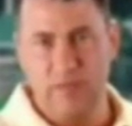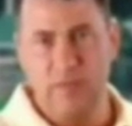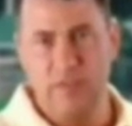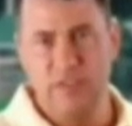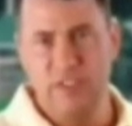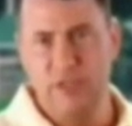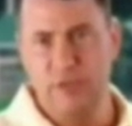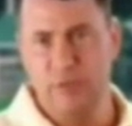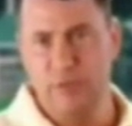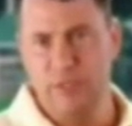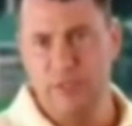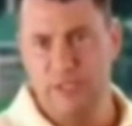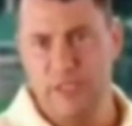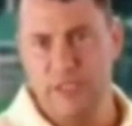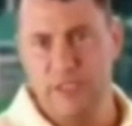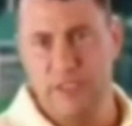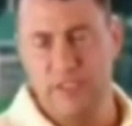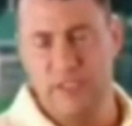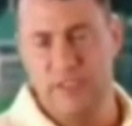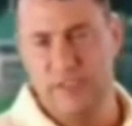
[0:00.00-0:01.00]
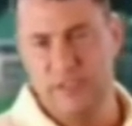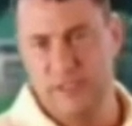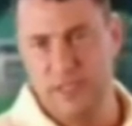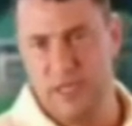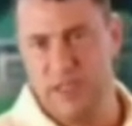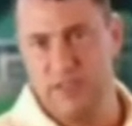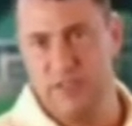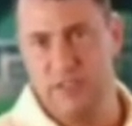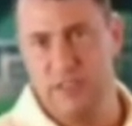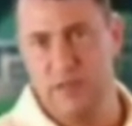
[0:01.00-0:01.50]
The G360 is
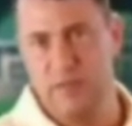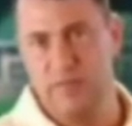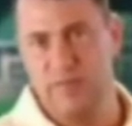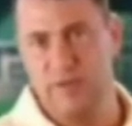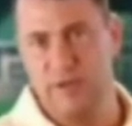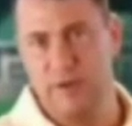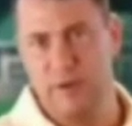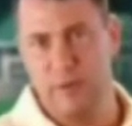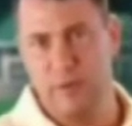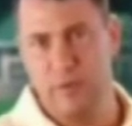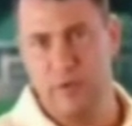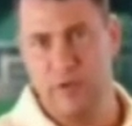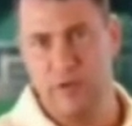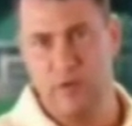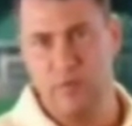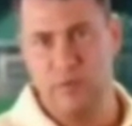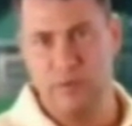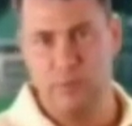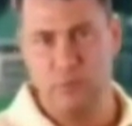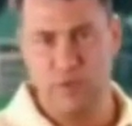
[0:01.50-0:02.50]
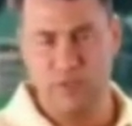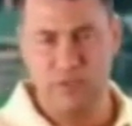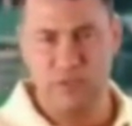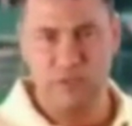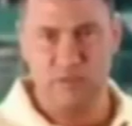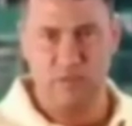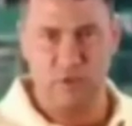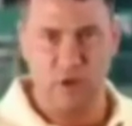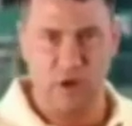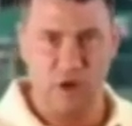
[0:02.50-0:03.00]
designed to set up very well with the
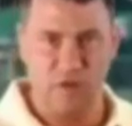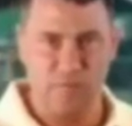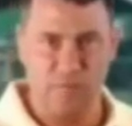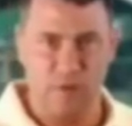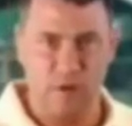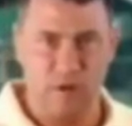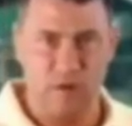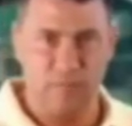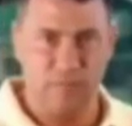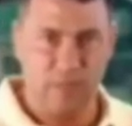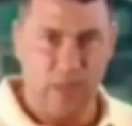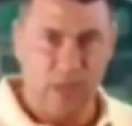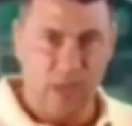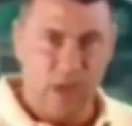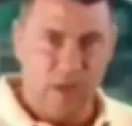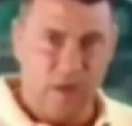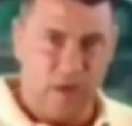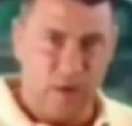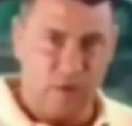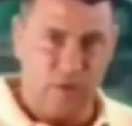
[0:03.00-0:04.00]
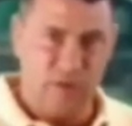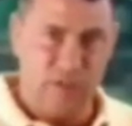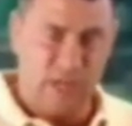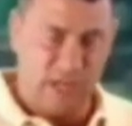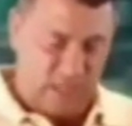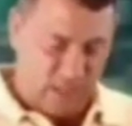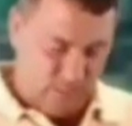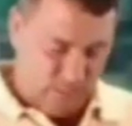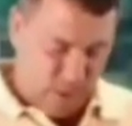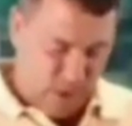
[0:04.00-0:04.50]
presence of a golf ball. Notice,
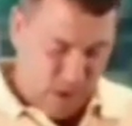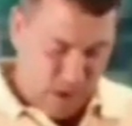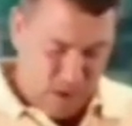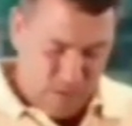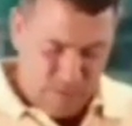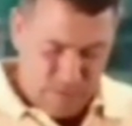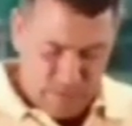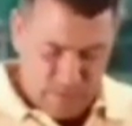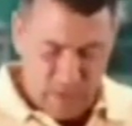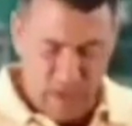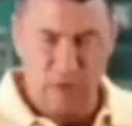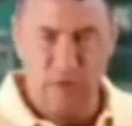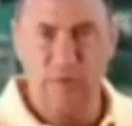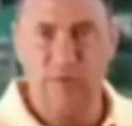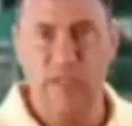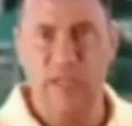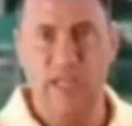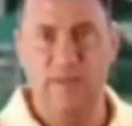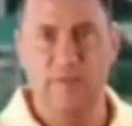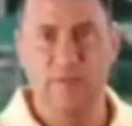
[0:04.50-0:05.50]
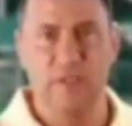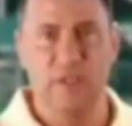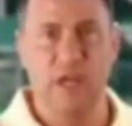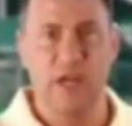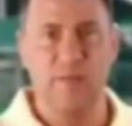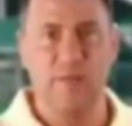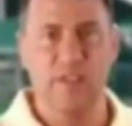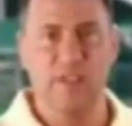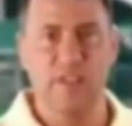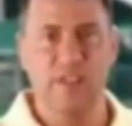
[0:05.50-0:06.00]
like a ball, the color of the Gaim's
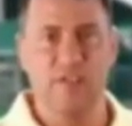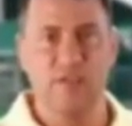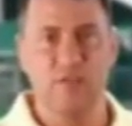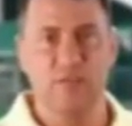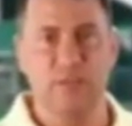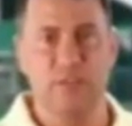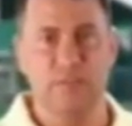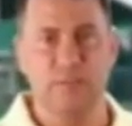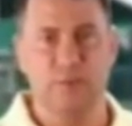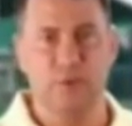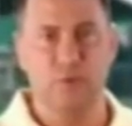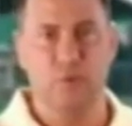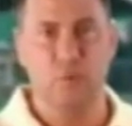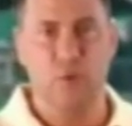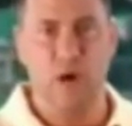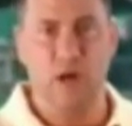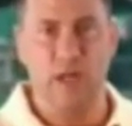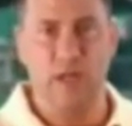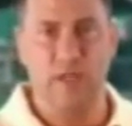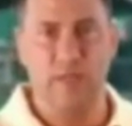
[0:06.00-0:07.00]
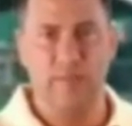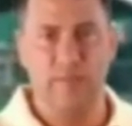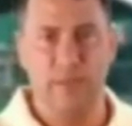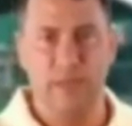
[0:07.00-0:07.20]
alignment system is pure white.